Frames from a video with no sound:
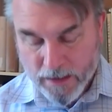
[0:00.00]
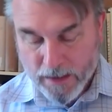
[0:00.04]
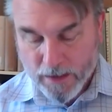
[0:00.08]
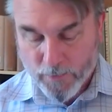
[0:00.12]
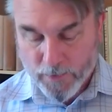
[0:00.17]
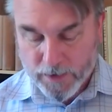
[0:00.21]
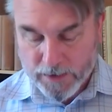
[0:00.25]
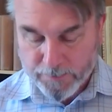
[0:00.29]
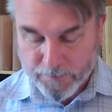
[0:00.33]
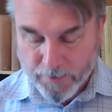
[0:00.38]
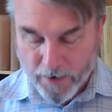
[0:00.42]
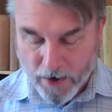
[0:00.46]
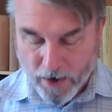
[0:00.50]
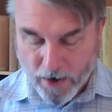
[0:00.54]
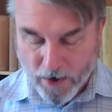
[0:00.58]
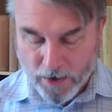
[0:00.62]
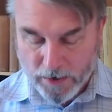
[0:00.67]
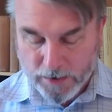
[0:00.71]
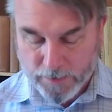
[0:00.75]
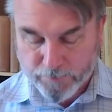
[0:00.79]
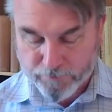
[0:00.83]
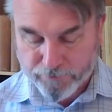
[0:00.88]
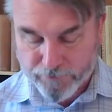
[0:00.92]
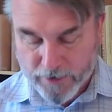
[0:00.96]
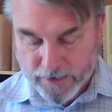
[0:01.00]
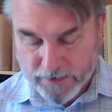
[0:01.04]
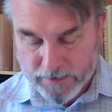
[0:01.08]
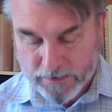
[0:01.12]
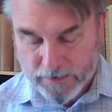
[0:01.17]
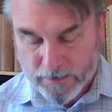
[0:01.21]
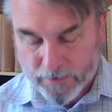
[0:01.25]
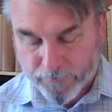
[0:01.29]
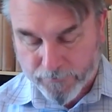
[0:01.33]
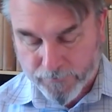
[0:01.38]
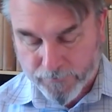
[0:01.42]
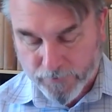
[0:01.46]
in which past,
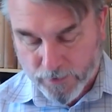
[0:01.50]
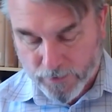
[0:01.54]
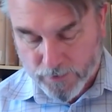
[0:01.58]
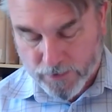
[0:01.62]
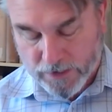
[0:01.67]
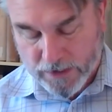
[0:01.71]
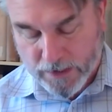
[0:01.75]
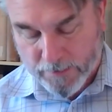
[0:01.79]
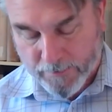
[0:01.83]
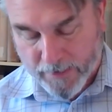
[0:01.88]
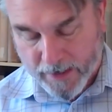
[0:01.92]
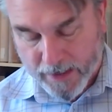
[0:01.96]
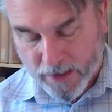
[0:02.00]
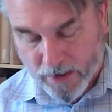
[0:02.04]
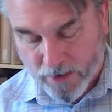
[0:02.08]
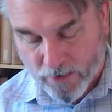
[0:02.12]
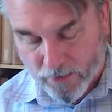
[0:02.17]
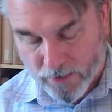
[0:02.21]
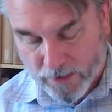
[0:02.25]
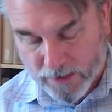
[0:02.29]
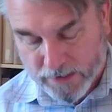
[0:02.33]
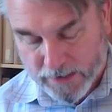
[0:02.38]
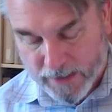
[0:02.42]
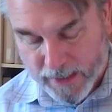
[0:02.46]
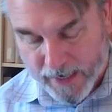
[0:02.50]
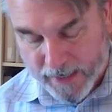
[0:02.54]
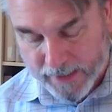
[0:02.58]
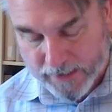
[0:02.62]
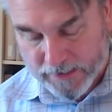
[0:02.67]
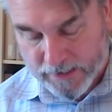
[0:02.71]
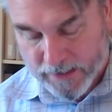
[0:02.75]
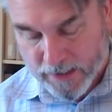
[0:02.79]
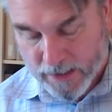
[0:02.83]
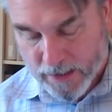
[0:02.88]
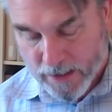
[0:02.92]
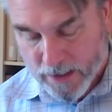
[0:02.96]
present, and future make
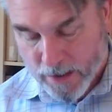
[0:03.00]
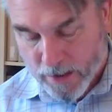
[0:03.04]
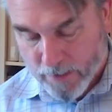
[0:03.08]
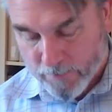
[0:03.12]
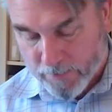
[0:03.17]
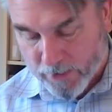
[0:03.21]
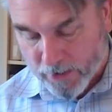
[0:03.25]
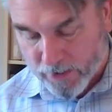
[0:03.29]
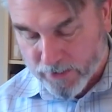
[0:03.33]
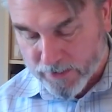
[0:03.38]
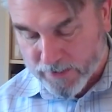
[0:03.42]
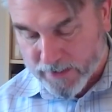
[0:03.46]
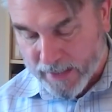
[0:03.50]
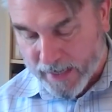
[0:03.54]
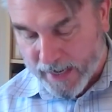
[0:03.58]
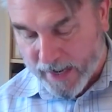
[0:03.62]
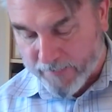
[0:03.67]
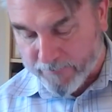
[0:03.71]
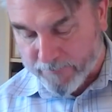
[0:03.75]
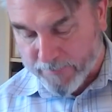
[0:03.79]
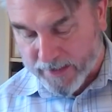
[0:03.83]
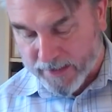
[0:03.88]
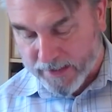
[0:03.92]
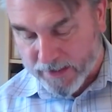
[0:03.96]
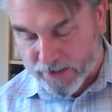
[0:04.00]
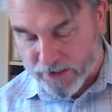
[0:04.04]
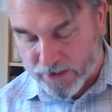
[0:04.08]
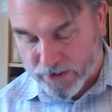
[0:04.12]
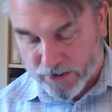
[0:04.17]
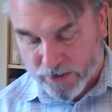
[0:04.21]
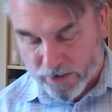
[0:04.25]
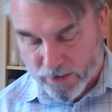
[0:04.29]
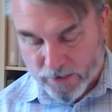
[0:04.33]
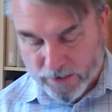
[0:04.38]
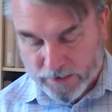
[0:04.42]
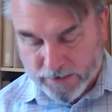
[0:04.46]
contact because they have been
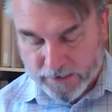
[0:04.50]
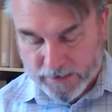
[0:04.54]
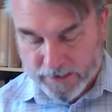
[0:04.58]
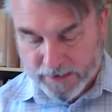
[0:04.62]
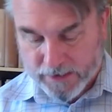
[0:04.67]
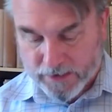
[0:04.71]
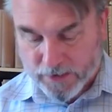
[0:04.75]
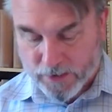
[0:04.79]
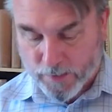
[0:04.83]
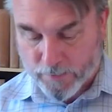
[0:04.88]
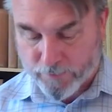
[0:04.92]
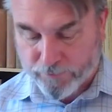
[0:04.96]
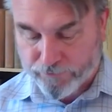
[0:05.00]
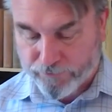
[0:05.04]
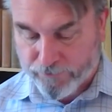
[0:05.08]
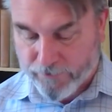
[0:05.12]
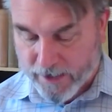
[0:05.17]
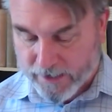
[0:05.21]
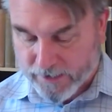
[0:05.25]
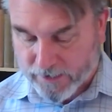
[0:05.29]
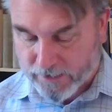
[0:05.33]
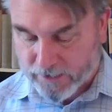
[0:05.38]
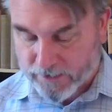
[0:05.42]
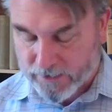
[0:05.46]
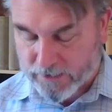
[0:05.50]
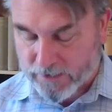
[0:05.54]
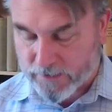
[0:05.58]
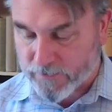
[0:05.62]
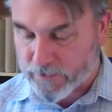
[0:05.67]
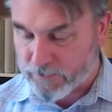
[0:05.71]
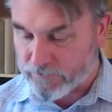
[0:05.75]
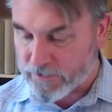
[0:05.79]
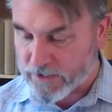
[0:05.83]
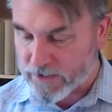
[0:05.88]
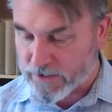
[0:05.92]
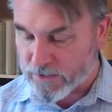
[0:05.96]
inserted into the presence
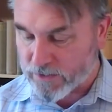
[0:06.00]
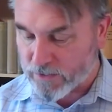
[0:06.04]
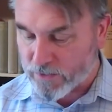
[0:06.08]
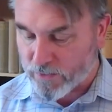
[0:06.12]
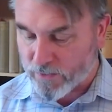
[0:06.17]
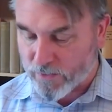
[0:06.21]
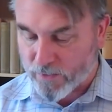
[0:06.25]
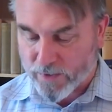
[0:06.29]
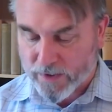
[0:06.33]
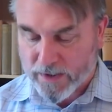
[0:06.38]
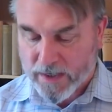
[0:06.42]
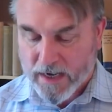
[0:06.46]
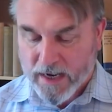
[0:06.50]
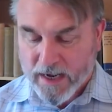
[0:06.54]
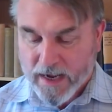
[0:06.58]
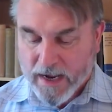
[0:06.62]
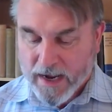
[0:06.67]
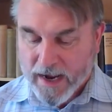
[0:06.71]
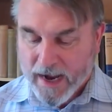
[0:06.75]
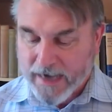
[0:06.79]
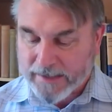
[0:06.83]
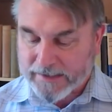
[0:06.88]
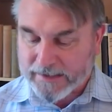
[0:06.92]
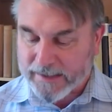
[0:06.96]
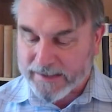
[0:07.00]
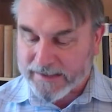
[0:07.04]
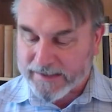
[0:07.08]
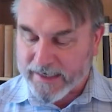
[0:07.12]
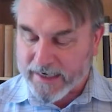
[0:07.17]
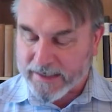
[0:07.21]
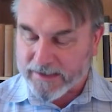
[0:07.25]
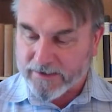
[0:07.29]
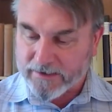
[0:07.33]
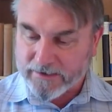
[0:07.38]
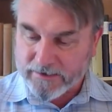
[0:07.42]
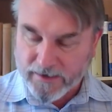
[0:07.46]
of the risen Lord. As a
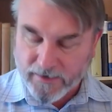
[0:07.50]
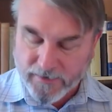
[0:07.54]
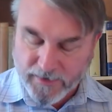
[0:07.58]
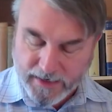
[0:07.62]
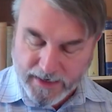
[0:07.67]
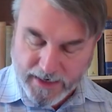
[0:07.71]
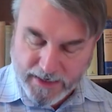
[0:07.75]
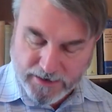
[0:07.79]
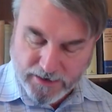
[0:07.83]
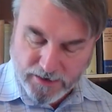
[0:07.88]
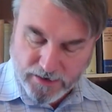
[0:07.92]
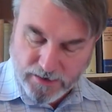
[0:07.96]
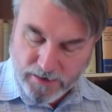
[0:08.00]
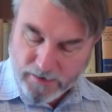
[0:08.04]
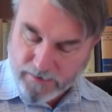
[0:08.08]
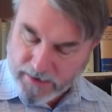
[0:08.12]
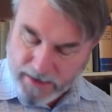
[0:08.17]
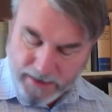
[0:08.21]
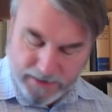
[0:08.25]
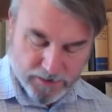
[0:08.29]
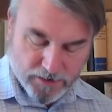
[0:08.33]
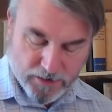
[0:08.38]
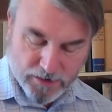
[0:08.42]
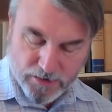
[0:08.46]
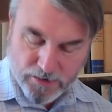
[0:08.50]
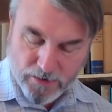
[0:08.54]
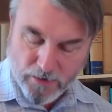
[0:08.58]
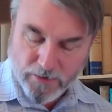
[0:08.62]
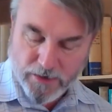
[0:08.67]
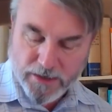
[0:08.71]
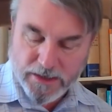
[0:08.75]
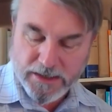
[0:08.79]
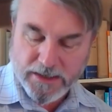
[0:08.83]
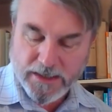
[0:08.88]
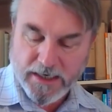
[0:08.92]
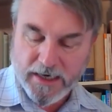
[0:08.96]
sentence, I think that's
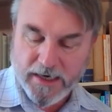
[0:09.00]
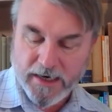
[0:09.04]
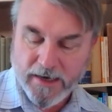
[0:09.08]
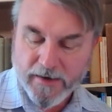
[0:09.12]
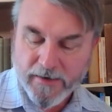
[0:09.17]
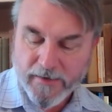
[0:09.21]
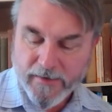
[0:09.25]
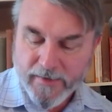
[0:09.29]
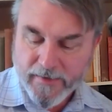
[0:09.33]
astonishing.